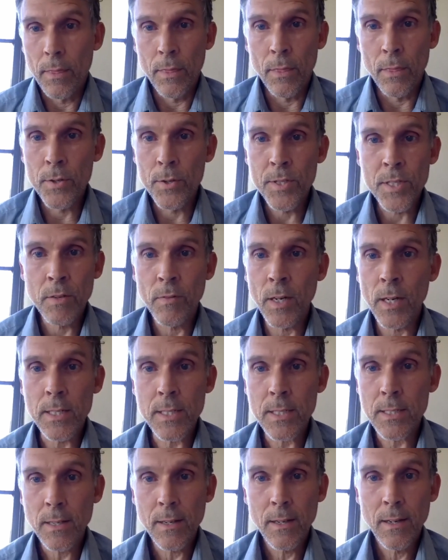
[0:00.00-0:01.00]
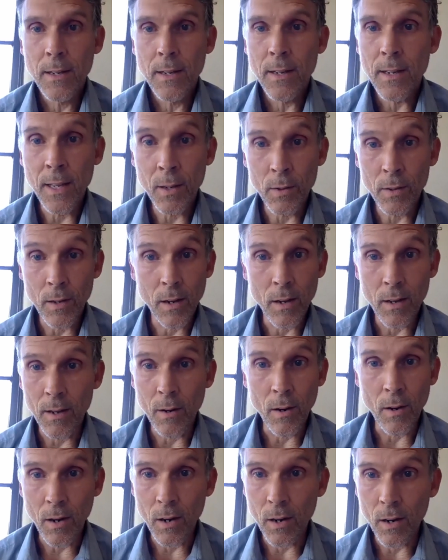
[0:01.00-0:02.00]
those of us in
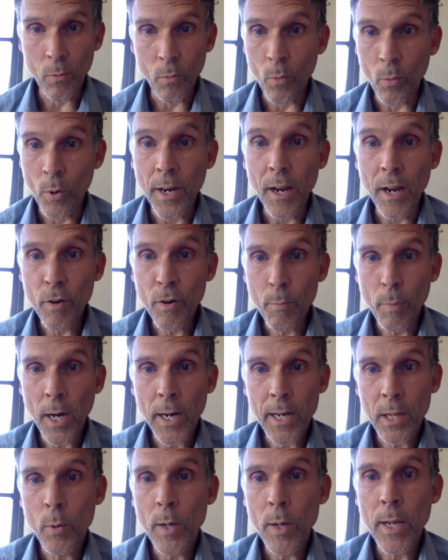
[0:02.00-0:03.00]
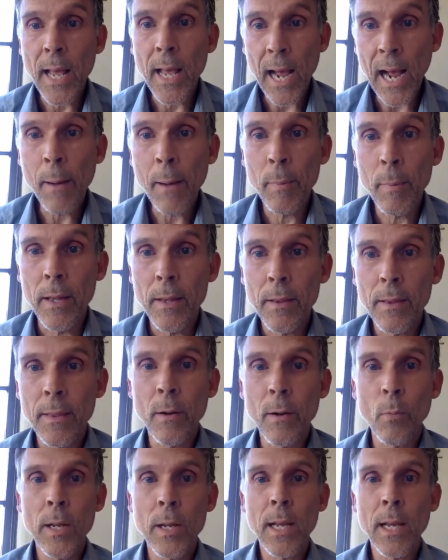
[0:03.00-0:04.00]
whatever body we inhabit,
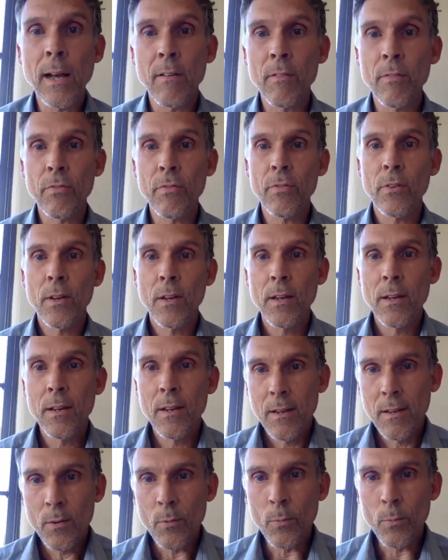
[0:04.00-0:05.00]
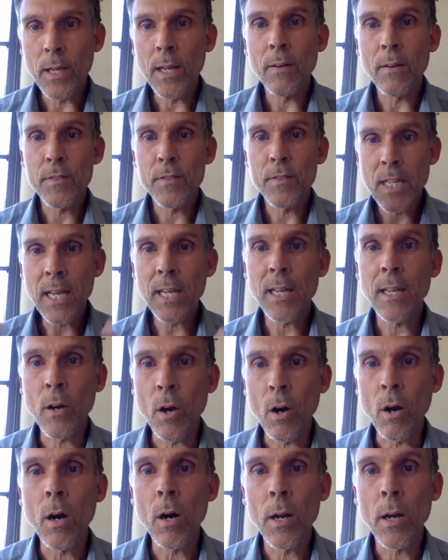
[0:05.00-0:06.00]
that we have taken
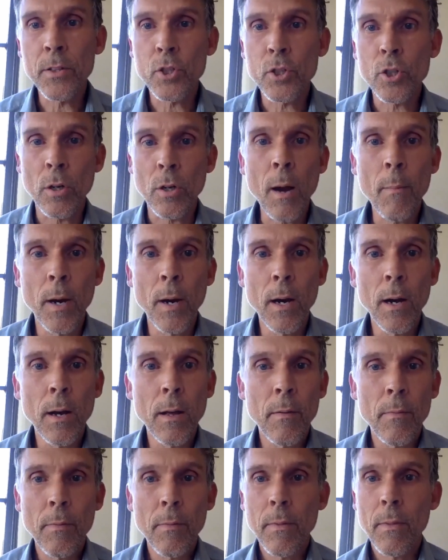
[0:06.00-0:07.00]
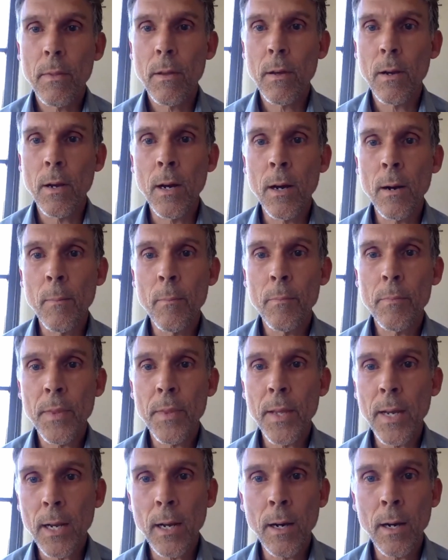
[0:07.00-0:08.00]
on trauma
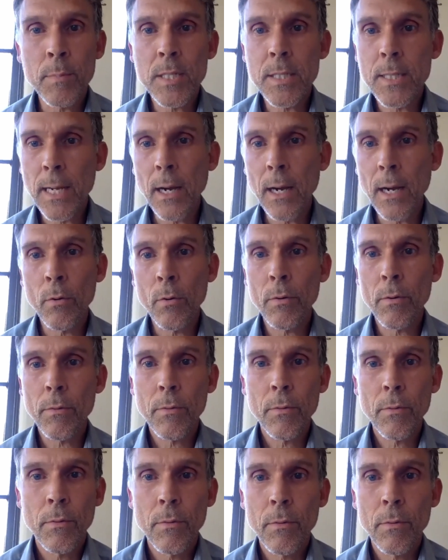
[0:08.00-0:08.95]
that comes down